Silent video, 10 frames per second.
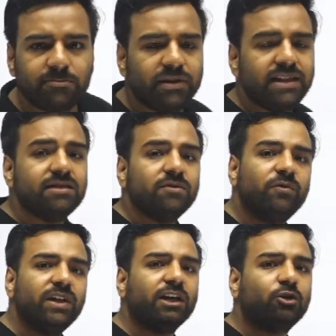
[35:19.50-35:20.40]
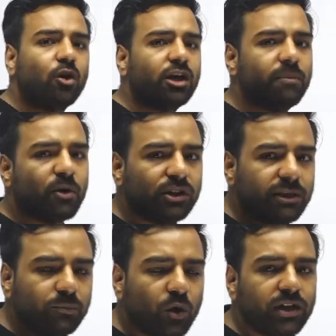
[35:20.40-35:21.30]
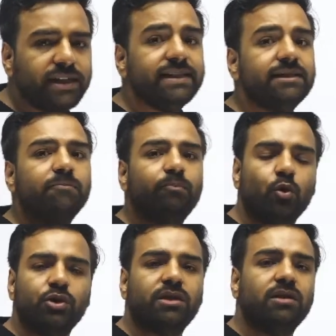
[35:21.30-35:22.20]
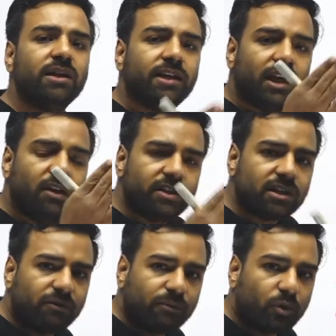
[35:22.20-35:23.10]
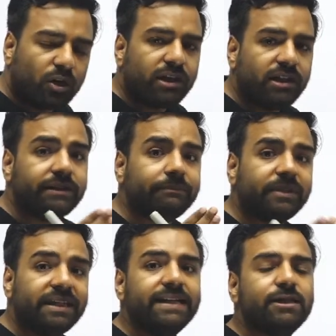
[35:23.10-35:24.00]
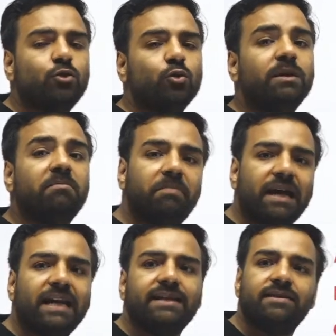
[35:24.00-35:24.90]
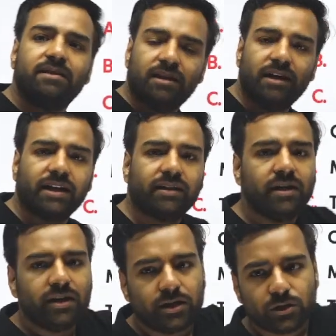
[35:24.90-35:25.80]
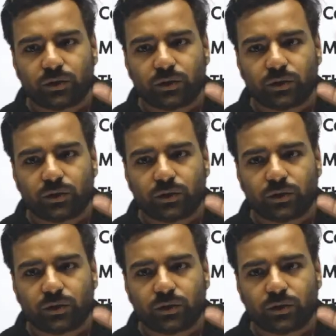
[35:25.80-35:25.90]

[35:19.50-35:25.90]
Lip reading: means we are talking about the body's posture in which our body needs to be balanced. Correct? So